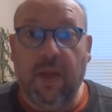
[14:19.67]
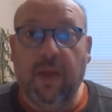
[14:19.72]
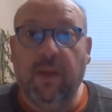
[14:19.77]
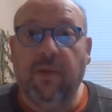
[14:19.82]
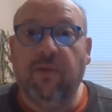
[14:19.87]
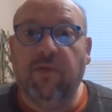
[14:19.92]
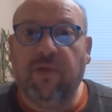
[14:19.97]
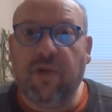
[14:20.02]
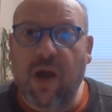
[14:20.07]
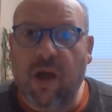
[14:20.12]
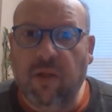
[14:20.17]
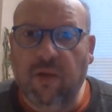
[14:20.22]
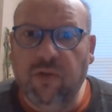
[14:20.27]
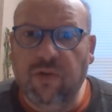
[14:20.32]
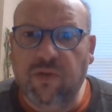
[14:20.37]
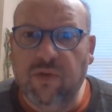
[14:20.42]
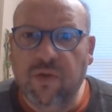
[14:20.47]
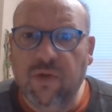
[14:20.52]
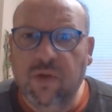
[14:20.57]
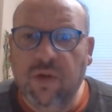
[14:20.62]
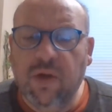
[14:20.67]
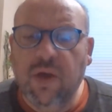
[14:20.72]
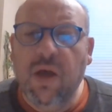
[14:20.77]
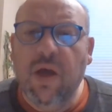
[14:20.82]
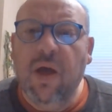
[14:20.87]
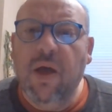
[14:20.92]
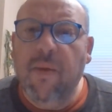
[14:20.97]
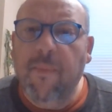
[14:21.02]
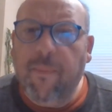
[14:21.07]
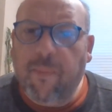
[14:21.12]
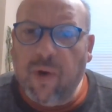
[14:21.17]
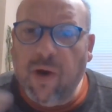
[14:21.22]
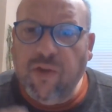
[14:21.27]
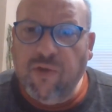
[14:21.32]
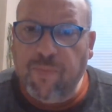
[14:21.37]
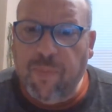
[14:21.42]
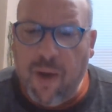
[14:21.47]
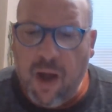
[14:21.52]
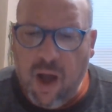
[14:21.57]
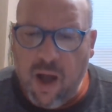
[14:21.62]
Scholars, press
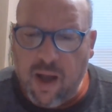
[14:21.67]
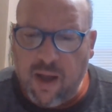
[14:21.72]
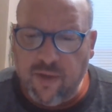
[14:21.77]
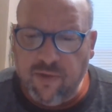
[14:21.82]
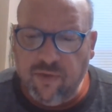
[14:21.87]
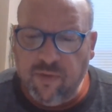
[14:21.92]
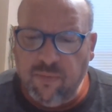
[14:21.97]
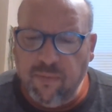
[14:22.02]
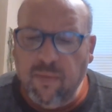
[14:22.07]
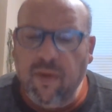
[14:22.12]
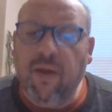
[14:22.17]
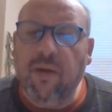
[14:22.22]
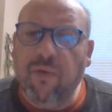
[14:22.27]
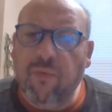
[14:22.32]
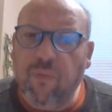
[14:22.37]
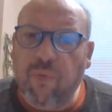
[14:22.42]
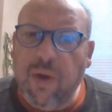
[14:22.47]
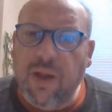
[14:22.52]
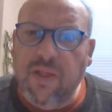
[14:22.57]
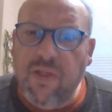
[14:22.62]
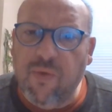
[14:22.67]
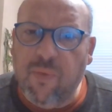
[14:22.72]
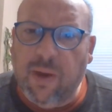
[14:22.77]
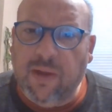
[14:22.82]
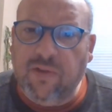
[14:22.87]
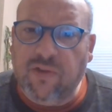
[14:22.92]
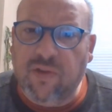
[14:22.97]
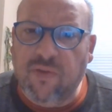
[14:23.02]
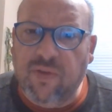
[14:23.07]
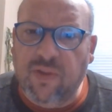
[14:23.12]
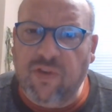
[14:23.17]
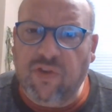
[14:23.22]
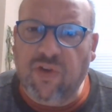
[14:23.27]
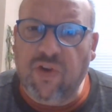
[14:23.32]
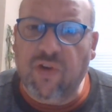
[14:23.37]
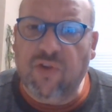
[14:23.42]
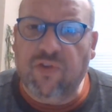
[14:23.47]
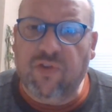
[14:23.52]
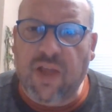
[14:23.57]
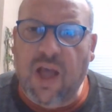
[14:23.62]
pause. Read the rest of this to
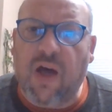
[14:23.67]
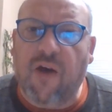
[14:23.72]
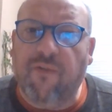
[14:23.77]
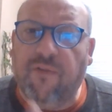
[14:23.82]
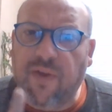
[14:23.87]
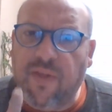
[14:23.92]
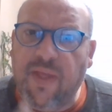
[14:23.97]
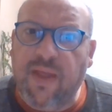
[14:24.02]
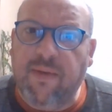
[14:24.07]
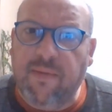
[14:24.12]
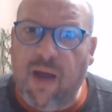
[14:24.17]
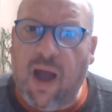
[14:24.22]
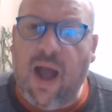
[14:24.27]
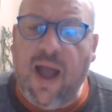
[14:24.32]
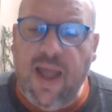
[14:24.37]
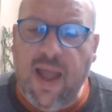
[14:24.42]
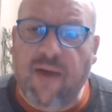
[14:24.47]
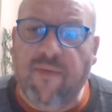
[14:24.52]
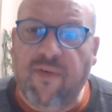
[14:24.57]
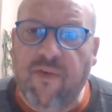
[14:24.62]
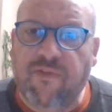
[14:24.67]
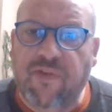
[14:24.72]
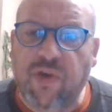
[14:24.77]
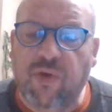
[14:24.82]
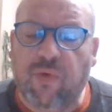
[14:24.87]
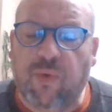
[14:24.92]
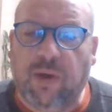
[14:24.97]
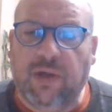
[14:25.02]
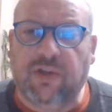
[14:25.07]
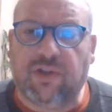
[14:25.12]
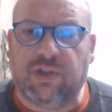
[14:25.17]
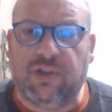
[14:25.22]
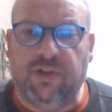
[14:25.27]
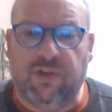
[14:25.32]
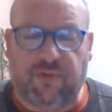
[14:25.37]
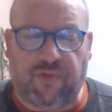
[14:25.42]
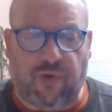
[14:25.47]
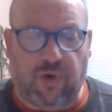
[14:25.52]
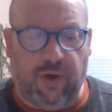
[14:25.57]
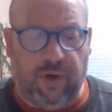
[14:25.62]
yourself, and then I have a few
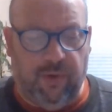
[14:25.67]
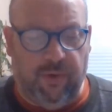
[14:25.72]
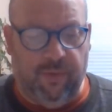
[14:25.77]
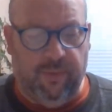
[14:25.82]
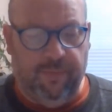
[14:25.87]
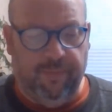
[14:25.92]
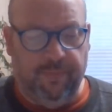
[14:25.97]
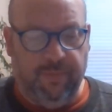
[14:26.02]
questions for you.